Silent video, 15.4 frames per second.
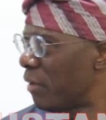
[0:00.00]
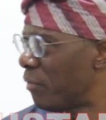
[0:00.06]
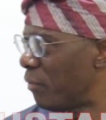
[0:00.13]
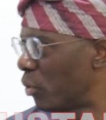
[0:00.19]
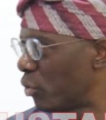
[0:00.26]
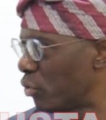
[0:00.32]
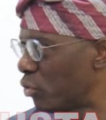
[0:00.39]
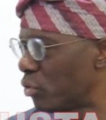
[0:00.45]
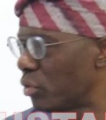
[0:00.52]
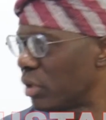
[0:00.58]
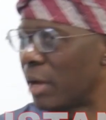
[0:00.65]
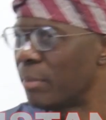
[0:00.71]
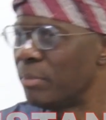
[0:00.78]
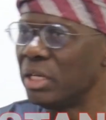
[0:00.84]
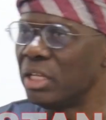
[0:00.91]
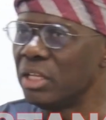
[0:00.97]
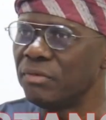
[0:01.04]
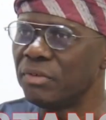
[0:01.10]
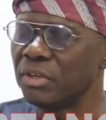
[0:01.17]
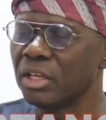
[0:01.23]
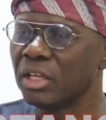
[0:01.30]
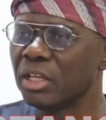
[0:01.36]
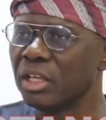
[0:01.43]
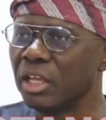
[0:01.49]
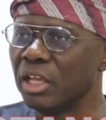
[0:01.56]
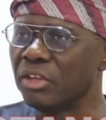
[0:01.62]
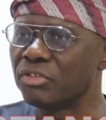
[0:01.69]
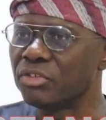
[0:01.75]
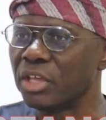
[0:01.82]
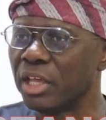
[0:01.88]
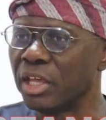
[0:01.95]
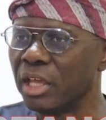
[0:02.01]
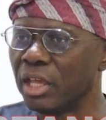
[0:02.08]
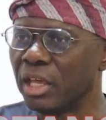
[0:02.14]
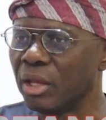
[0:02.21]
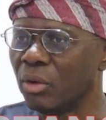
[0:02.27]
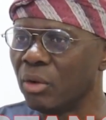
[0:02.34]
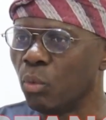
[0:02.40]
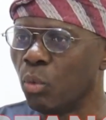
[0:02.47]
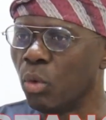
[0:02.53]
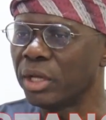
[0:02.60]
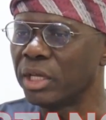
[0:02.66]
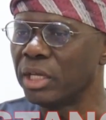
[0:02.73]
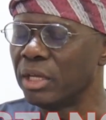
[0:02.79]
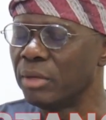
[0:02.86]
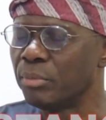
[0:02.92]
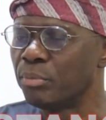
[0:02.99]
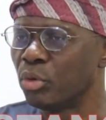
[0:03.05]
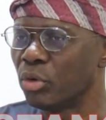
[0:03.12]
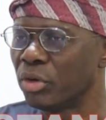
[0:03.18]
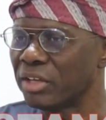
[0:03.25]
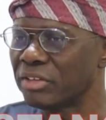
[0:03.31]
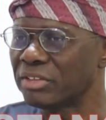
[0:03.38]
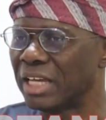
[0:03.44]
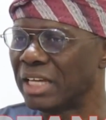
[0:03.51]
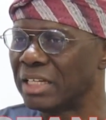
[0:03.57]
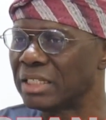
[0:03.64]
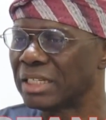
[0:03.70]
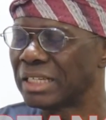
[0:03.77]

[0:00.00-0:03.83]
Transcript: effort. I believe it's a work in progress that